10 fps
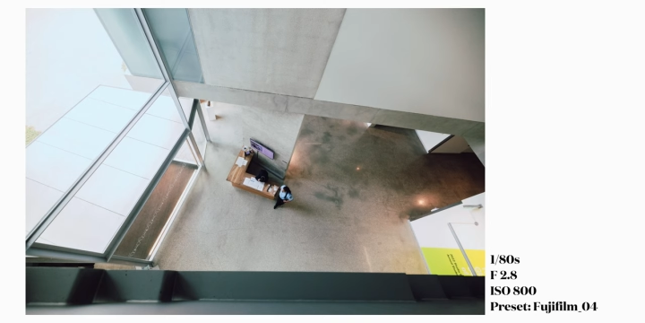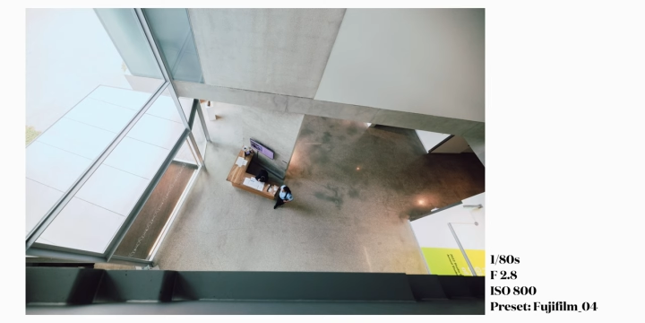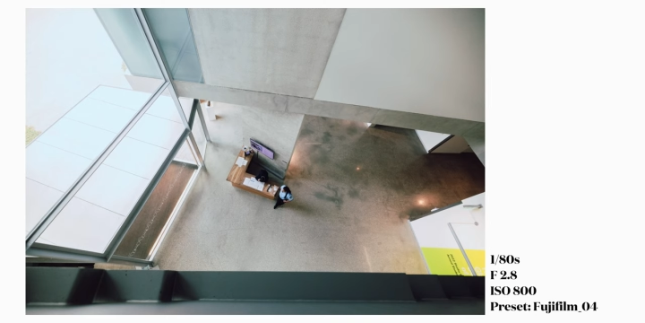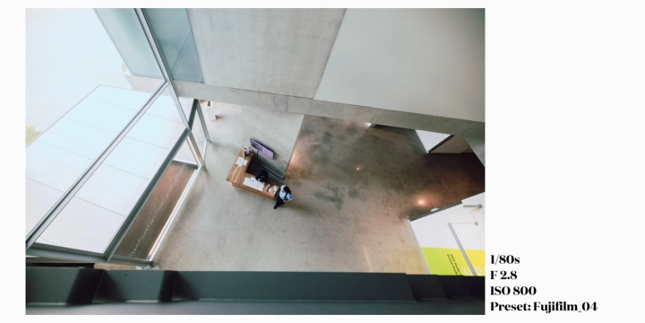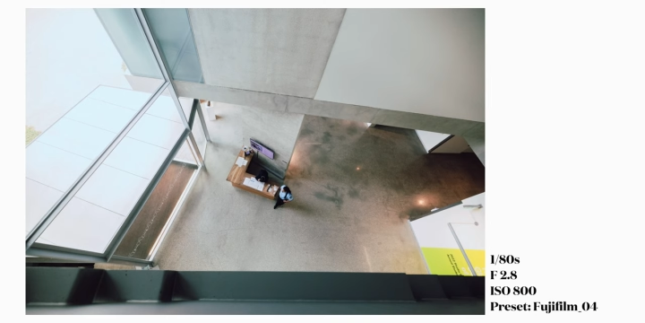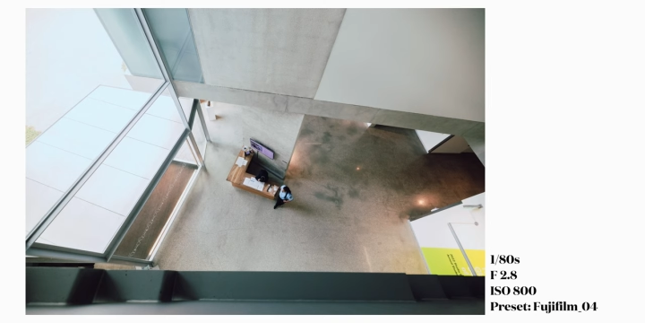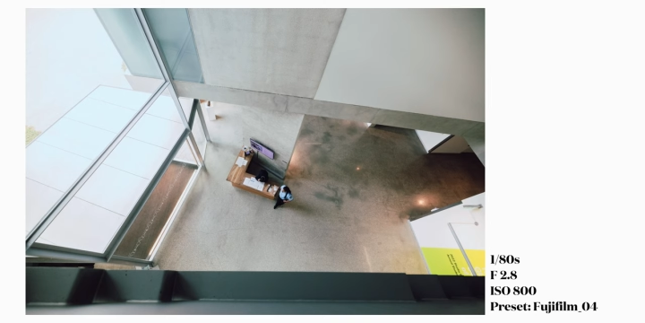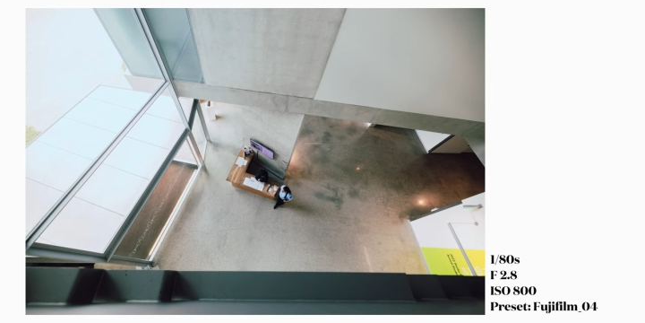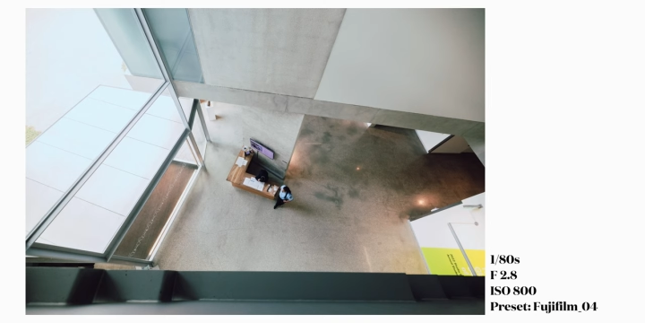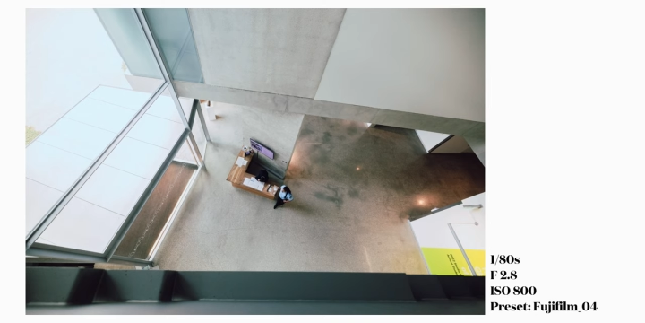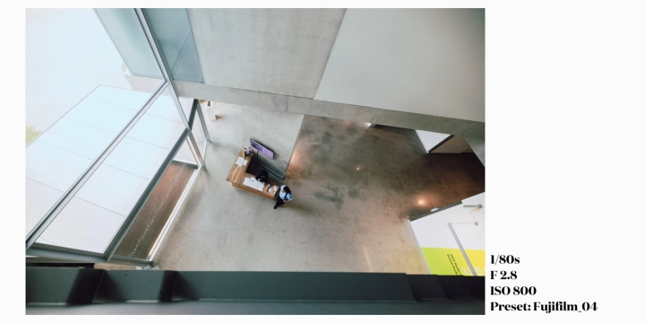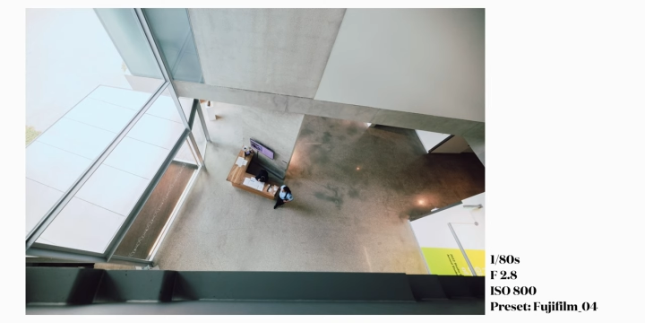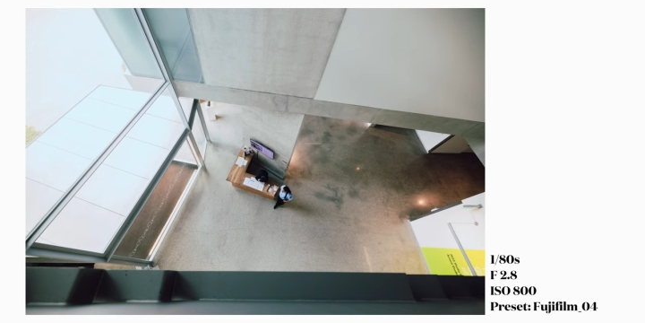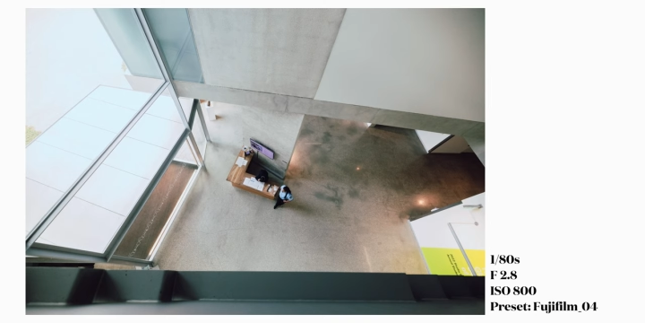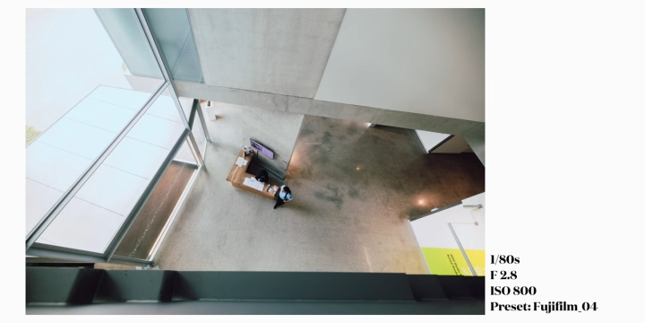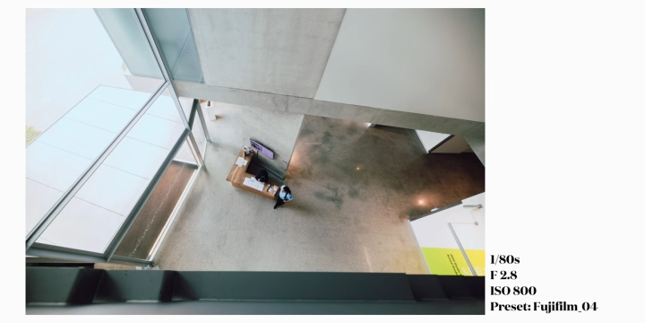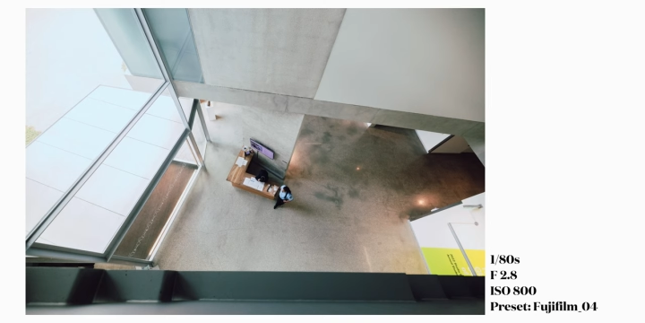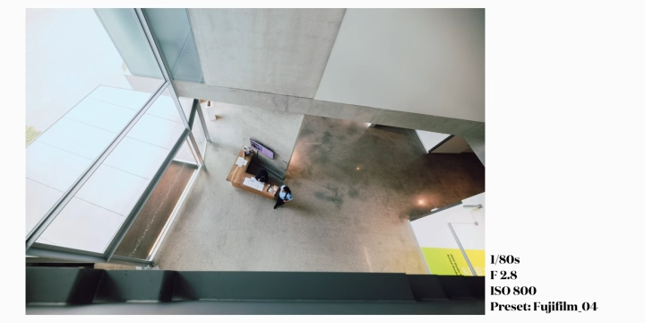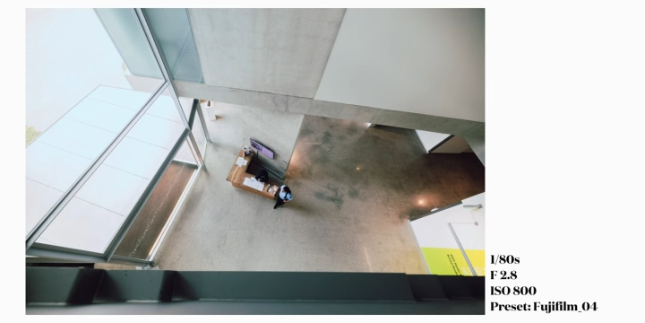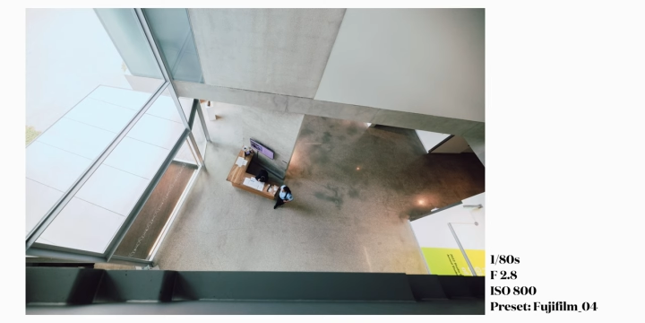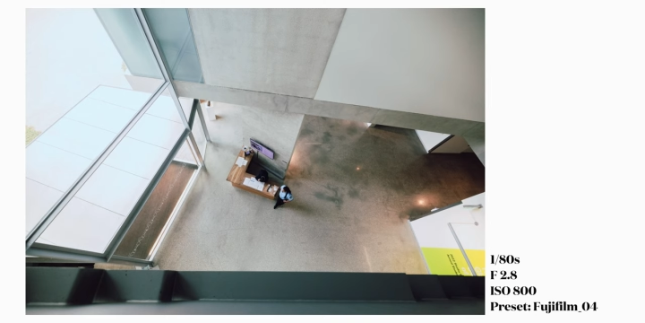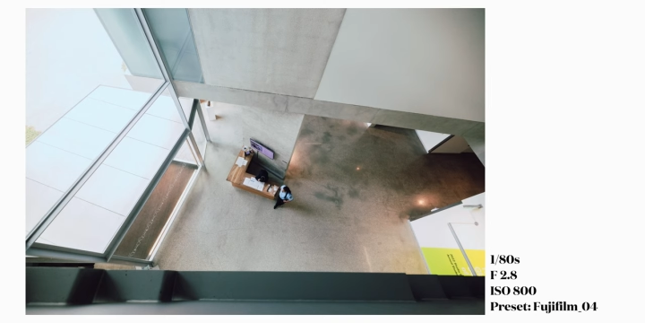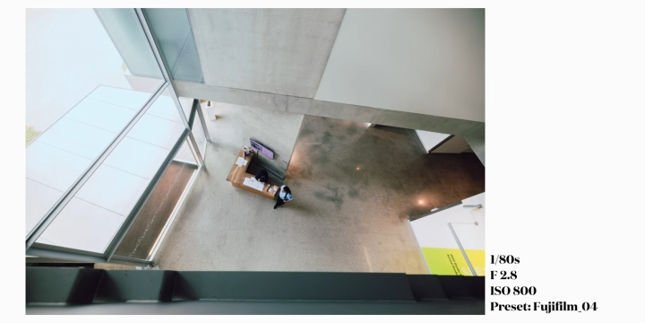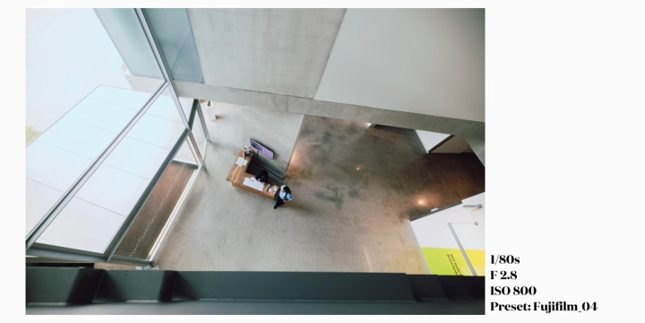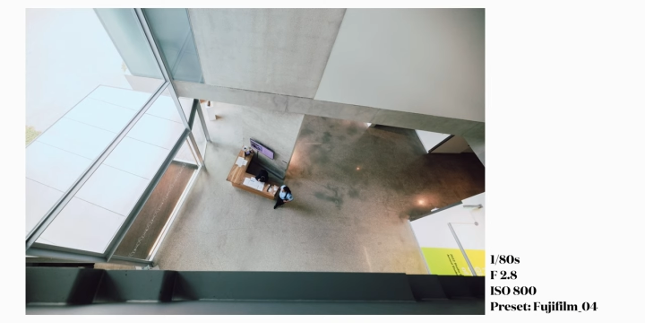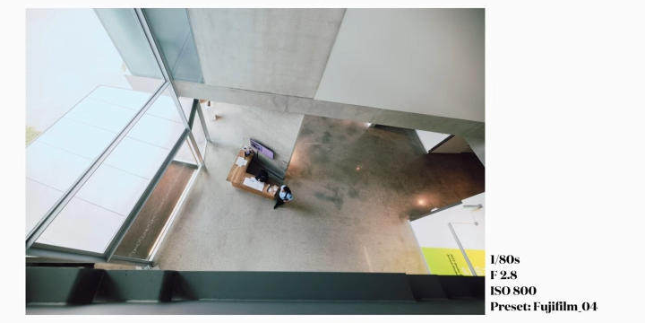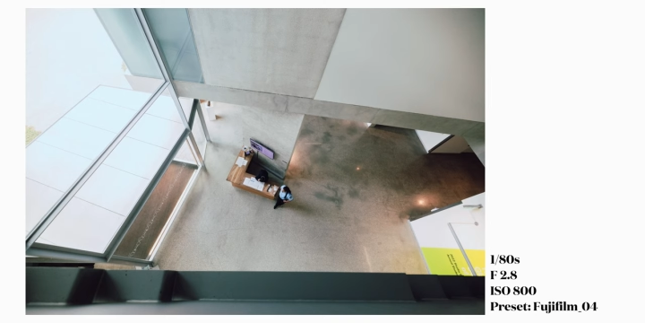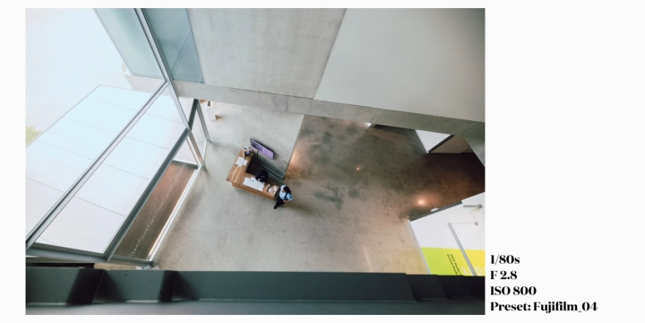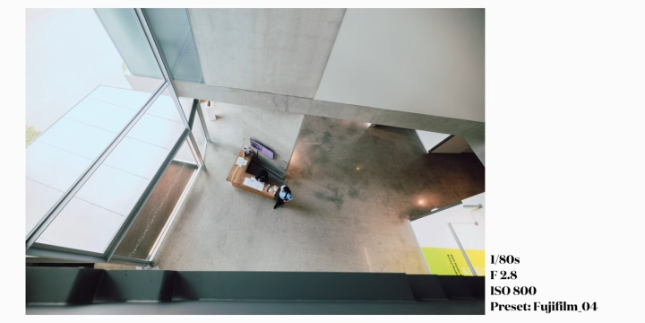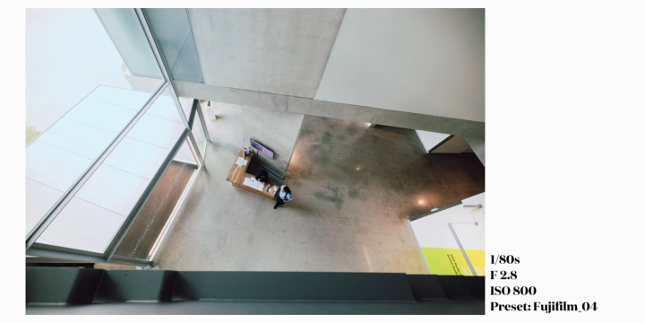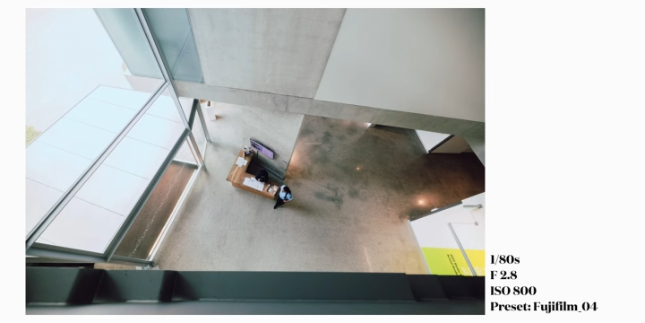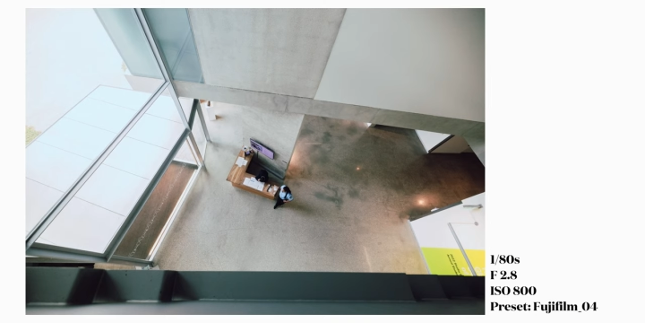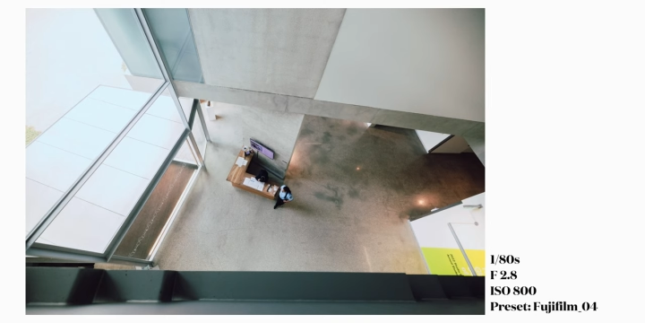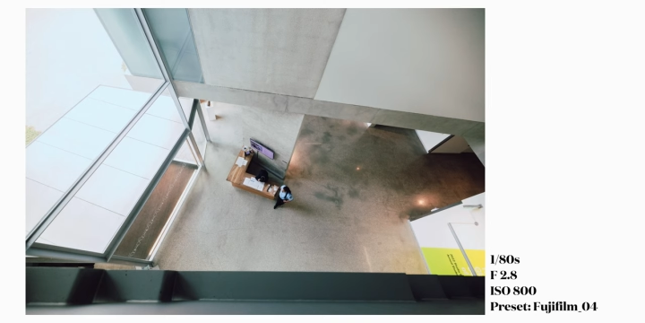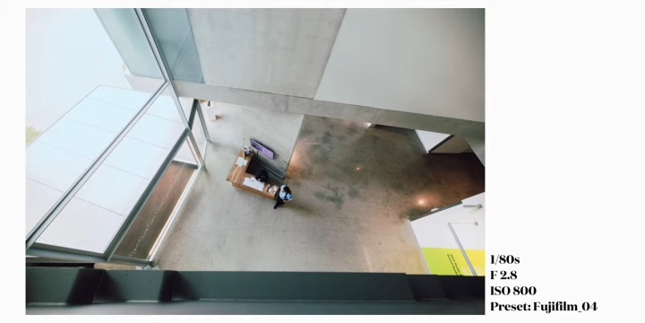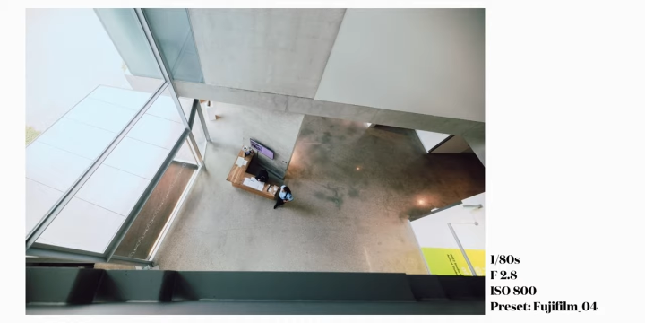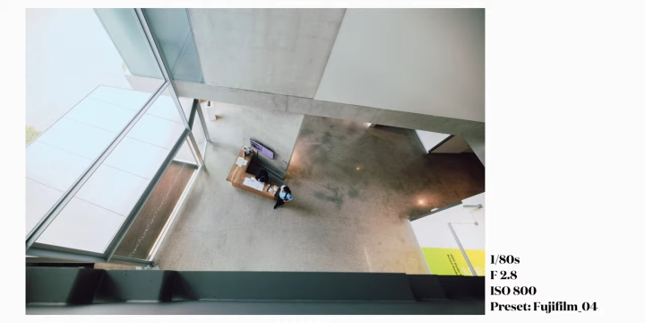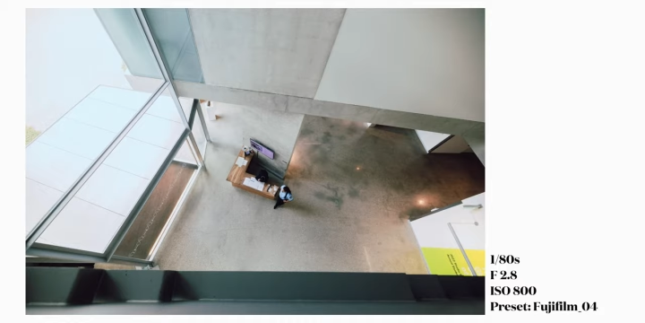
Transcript: Nobody's mouth can be seen.